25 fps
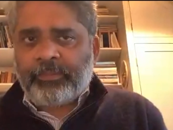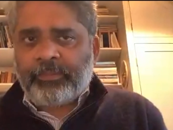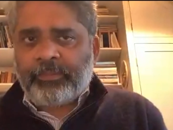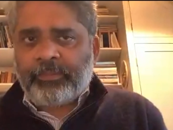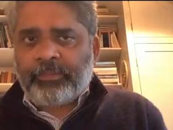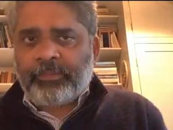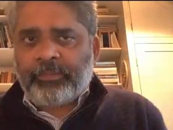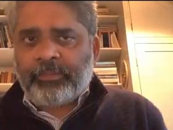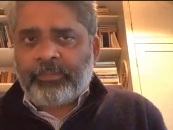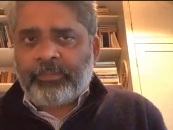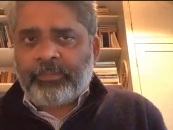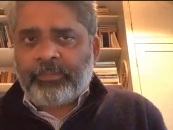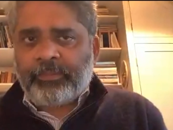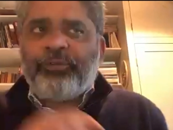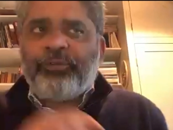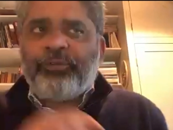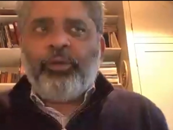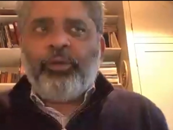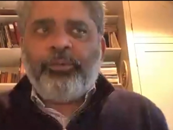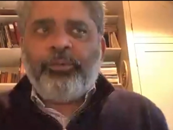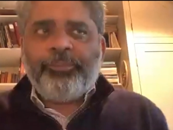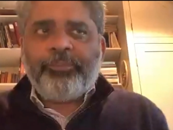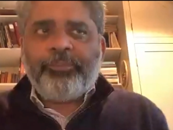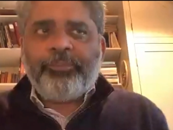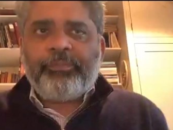Therefore,
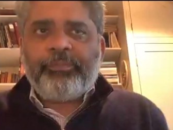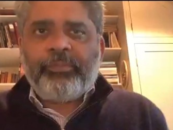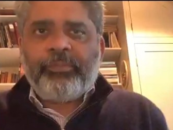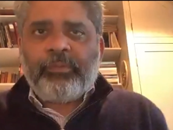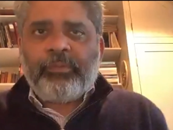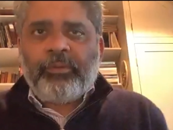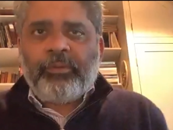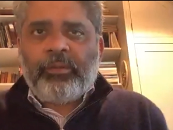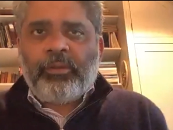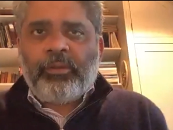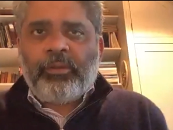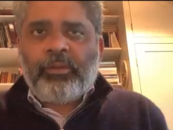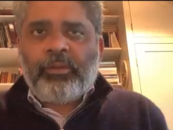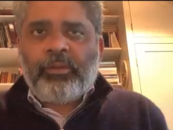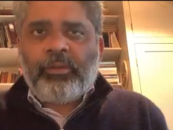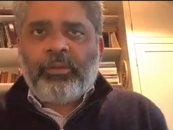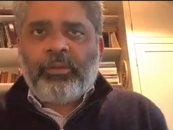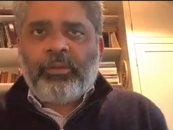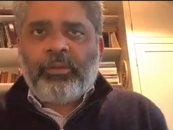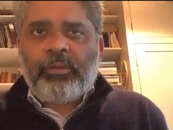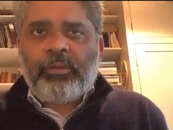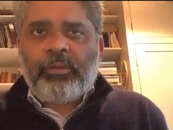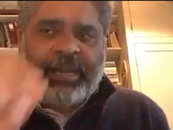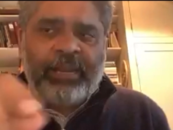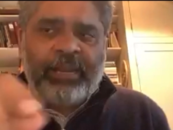one of
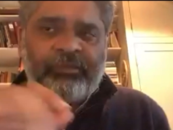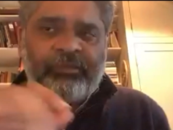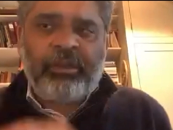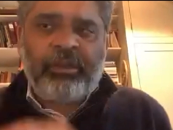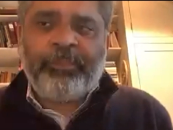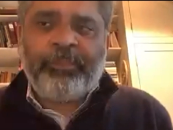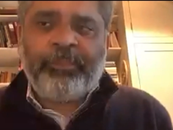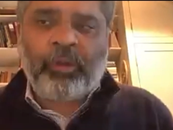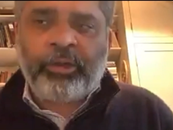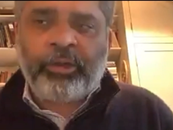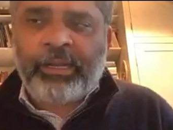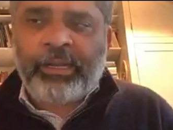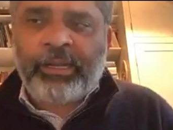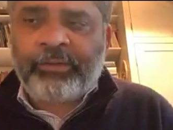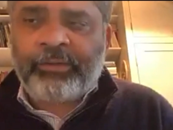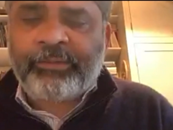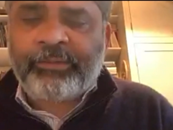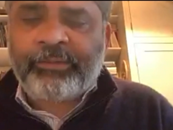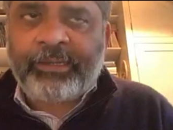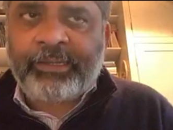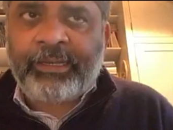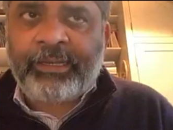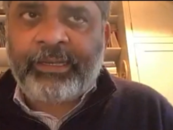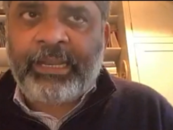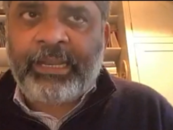the financial products
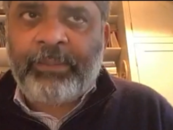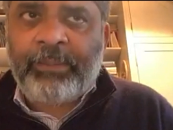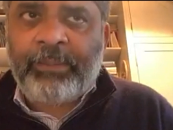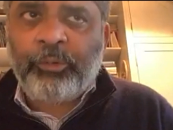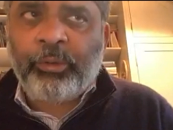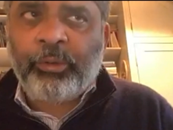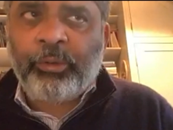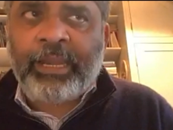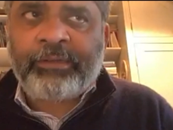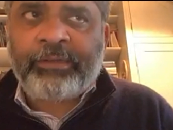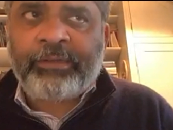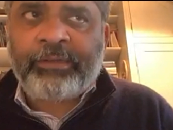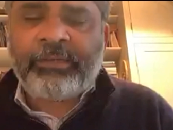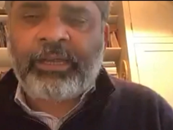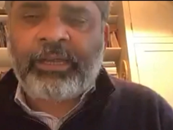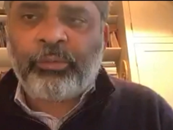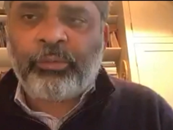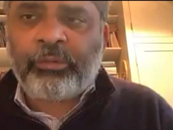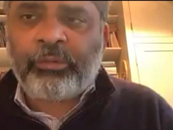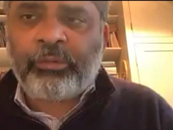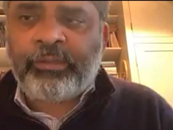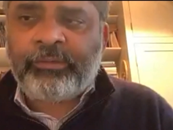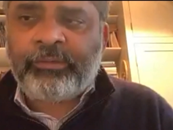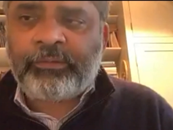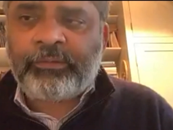that can help you get
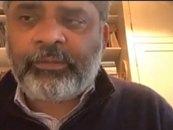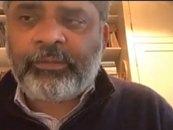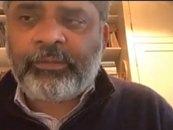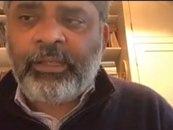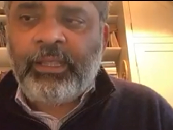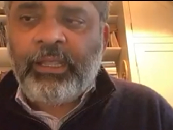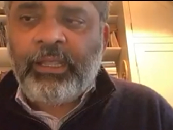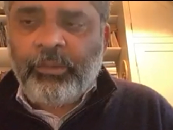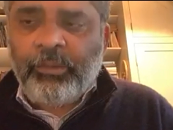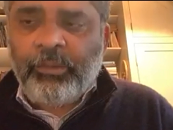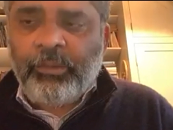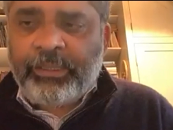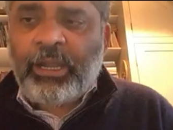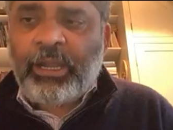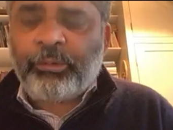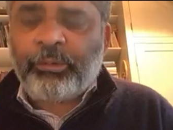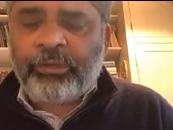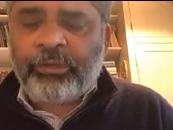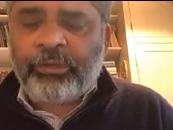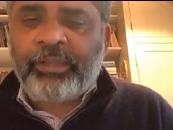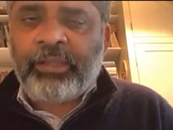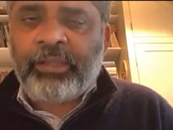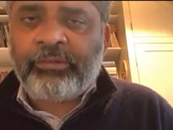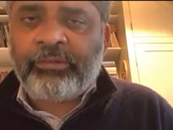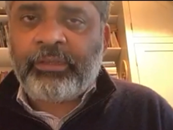around this without a
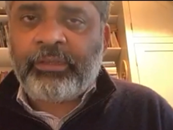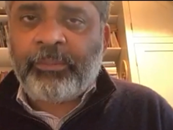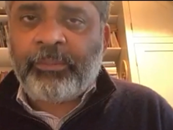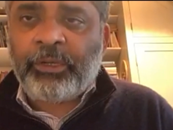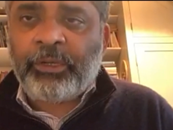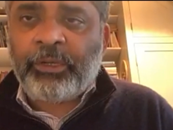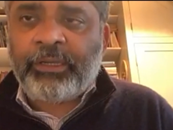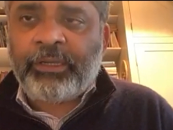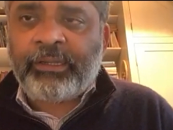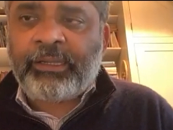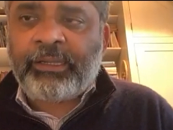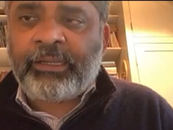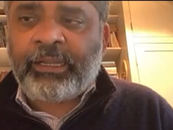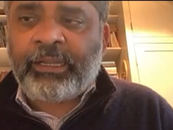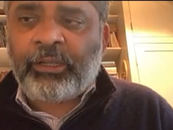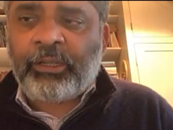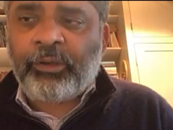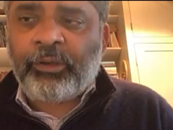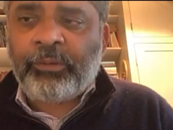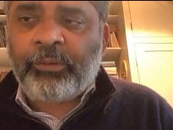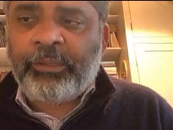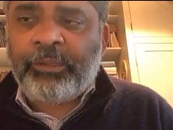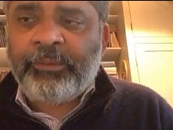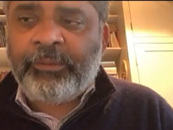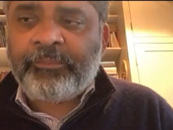change in the political
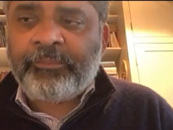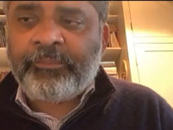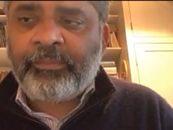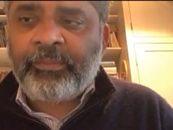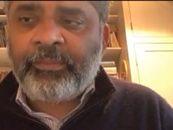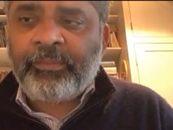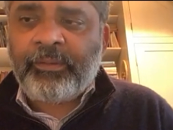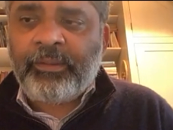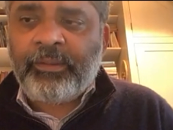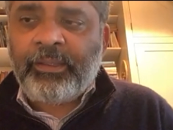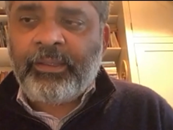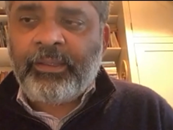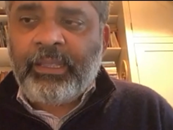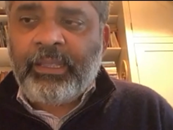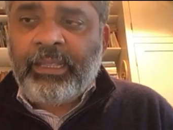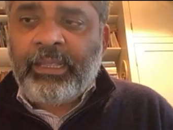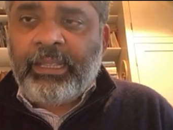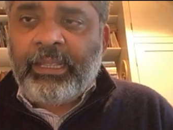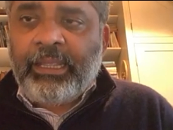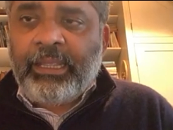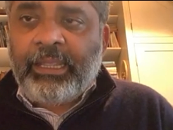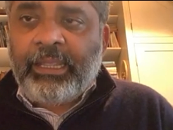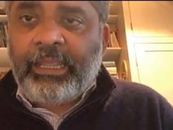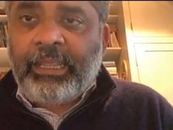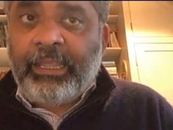economy
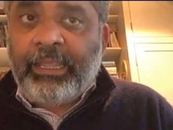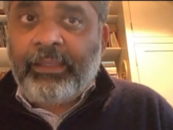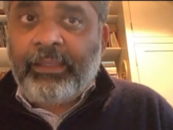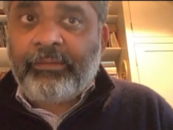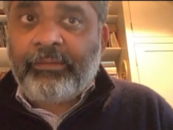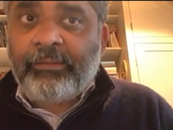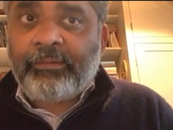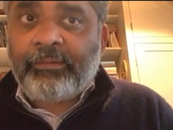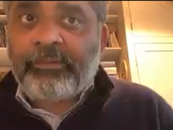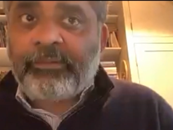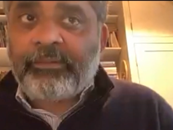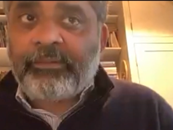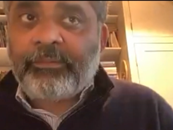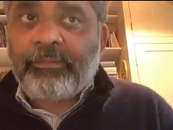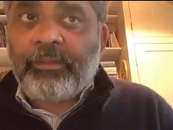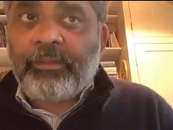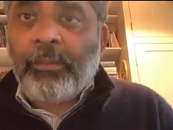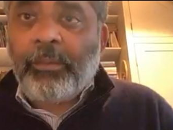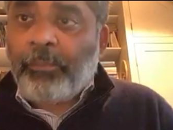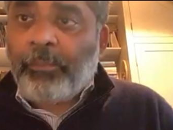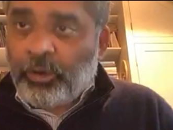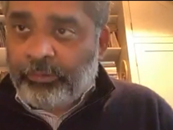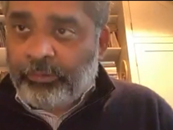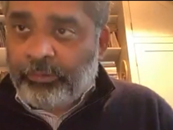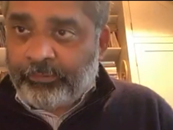is
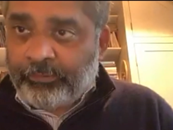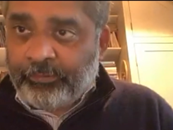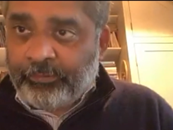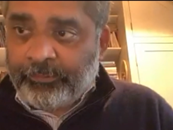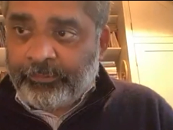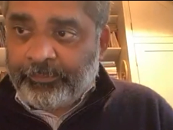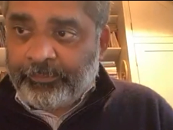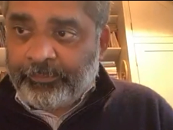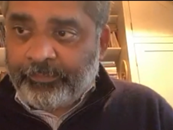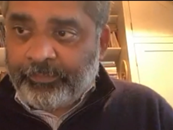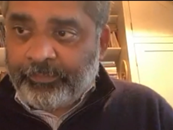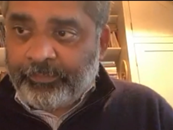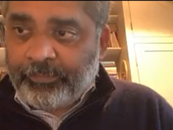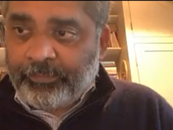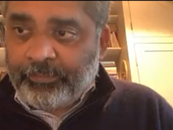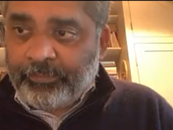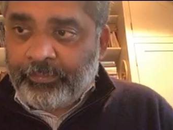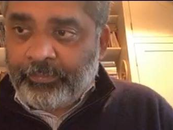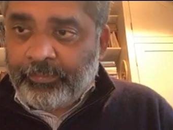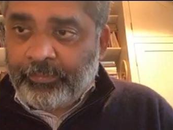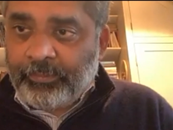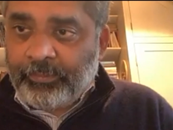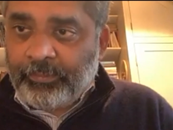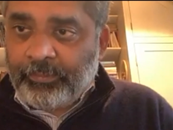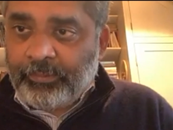bonds,
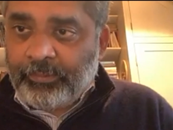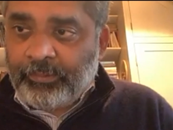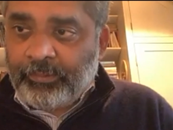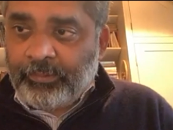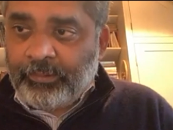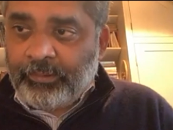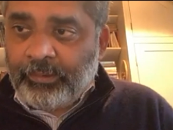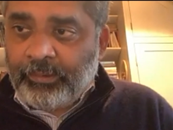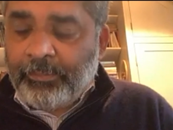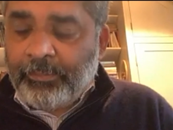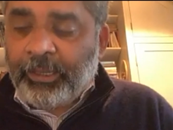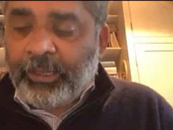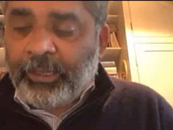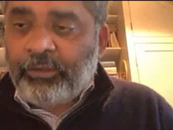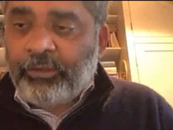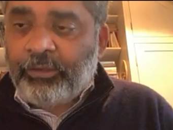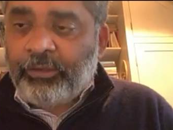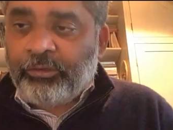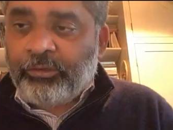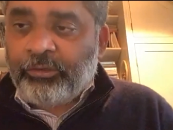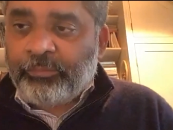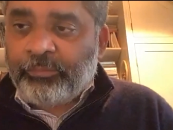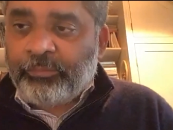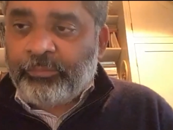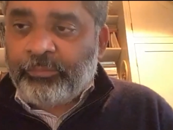because
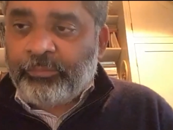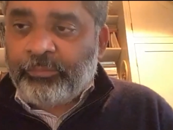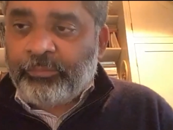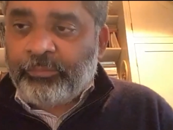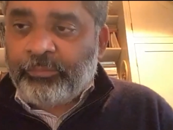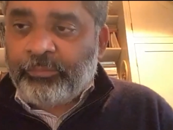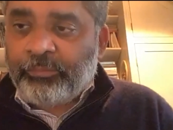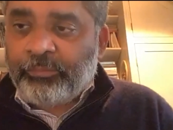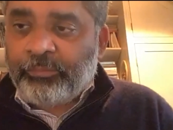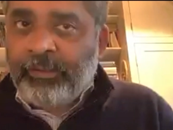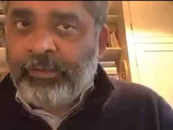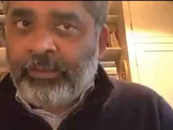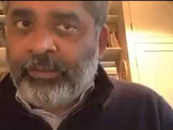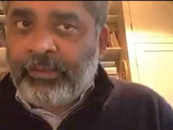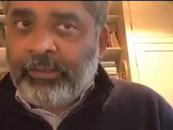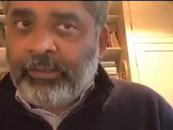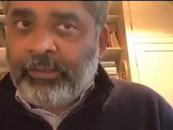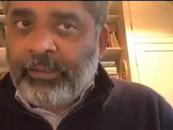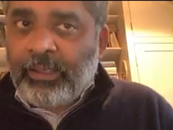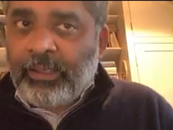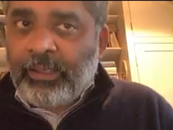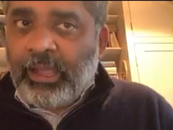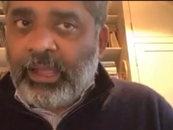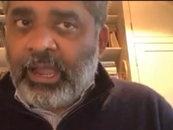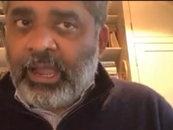bonds
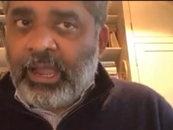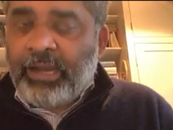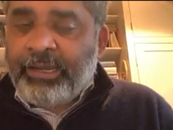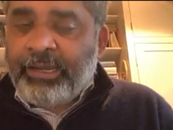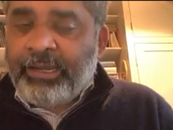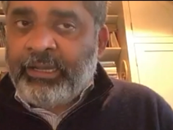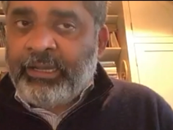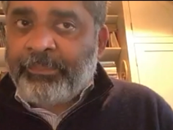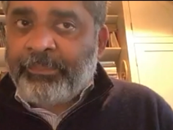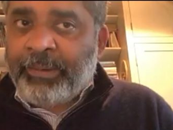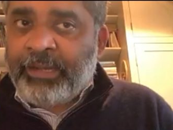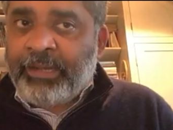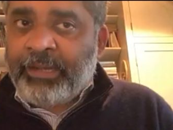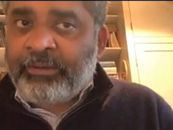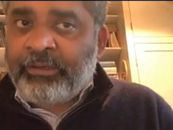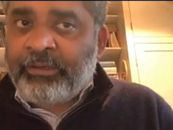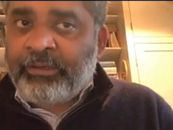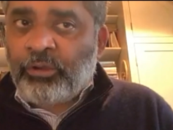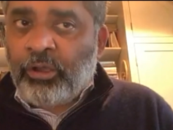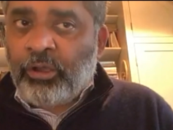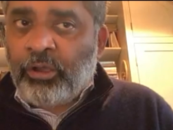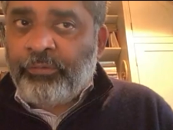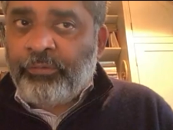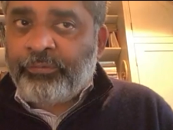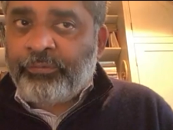are independent
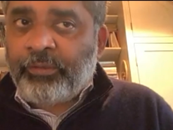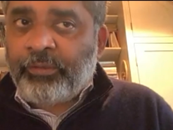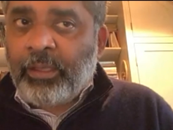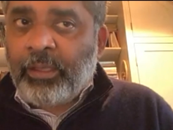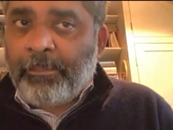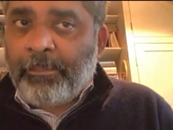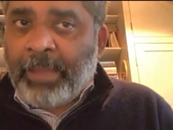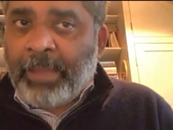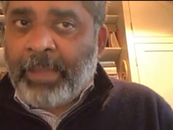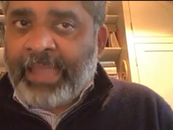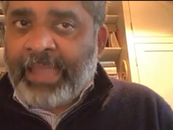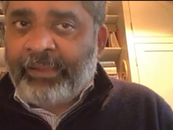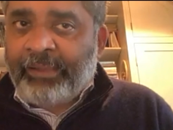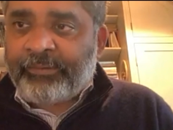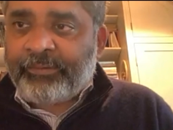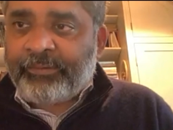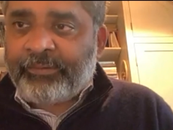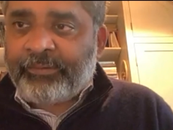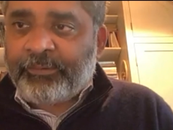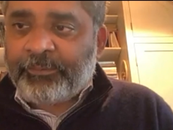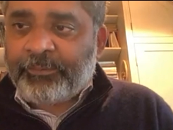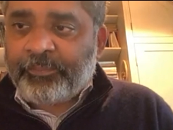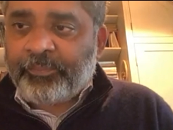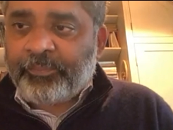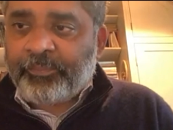of
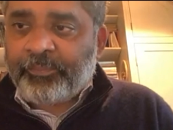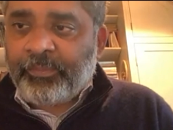banks.